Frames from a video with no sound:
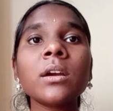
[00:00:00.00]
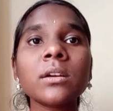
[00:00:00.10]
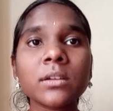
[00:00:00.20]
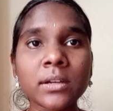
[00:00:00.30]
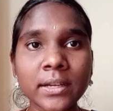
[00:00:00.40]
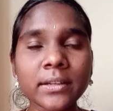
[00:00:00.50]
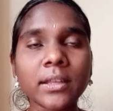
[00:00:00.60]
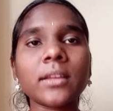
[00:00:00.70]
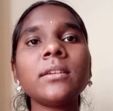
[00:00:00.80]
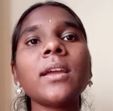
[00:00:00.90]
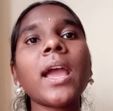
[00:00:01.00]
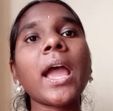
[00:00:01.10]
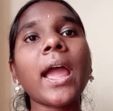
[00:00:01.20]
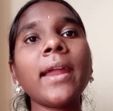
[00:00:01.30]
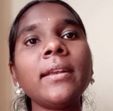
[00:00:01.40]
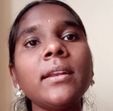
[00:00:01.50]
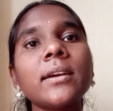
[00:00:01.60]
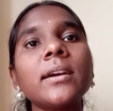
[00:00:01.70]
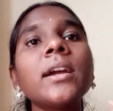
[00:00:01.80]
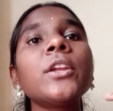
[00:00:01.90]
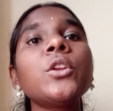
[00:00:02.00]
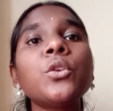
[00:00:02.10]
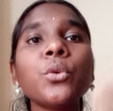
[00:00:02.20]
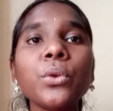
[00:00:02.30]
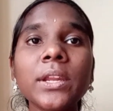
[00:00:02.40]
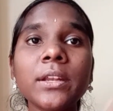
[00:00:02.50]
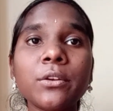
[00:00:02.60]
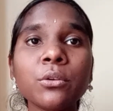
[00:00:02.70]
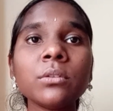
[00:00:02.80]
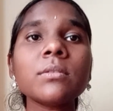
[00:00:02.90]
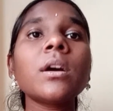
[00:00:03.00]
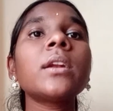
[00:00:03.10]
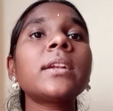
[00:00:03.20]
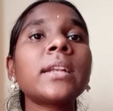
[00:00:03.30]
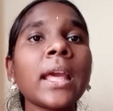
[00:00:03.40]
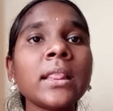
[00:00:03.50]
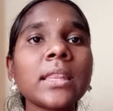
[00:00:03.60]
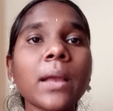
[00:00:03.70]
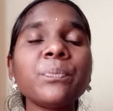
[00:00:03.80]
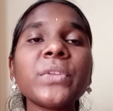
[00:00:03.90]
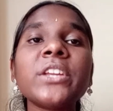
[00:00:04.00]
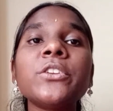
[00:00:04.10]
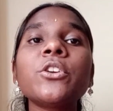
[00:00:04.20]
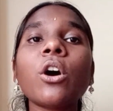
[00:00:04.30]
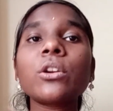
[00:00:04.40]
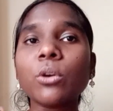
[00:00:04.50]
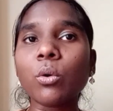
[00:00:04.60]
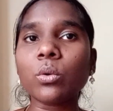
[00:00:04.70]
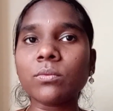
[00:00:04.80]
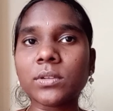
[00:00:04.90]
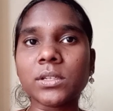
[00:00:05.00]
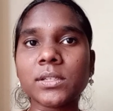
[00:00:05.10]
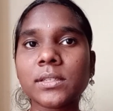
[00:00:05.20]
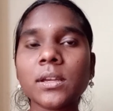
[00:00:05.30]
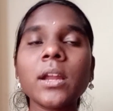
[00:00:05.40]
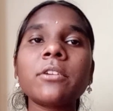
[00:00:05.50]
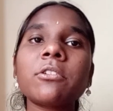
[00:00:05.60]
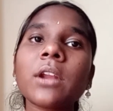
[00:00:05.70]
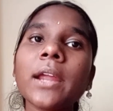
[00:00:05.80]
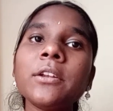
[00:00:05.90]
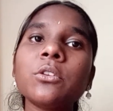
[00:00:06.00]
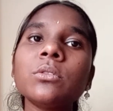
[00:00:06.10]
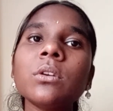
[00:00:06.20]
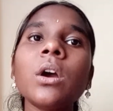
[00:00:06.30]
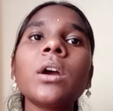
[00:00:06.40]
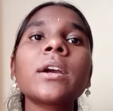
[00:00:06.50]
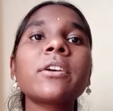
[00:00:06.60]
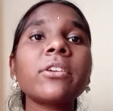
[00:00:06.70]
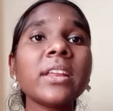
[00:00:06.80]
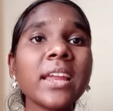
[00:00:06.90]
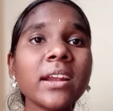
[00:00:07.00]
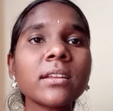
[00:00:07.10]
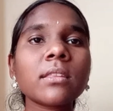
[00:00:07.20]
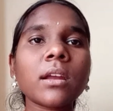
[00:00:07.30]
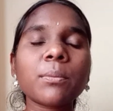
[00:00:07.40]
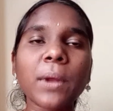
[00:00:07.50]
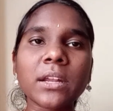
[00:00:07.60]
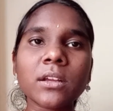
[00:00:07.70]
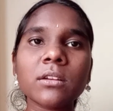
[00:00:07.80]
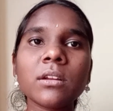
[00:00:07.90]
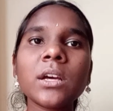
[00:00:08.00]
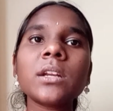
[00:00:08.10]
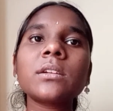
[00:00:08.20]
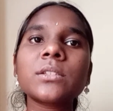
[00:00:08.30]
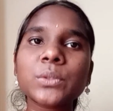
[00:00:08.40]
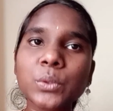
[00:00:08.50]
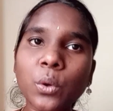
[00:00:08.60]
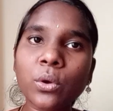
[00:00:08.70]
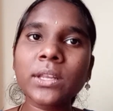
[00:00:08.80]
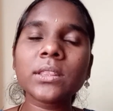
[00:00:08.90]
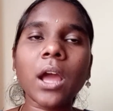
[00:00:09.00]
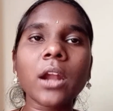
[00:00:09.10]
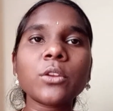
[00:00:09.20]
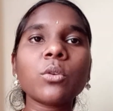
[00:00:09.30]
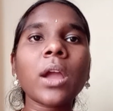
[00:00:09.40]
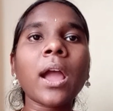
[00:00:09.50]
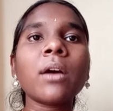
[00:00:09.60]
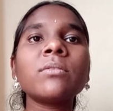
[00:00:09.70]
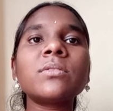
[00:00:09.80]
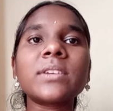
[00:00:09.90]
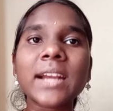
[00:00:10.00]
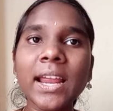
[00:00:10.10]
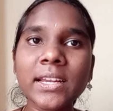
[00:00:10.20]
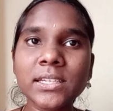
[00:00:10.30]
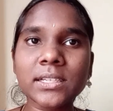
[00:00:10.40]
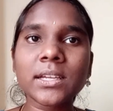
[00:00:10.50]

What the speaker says: written, and you need to tell them in your own words. Try to create that particular story that you have read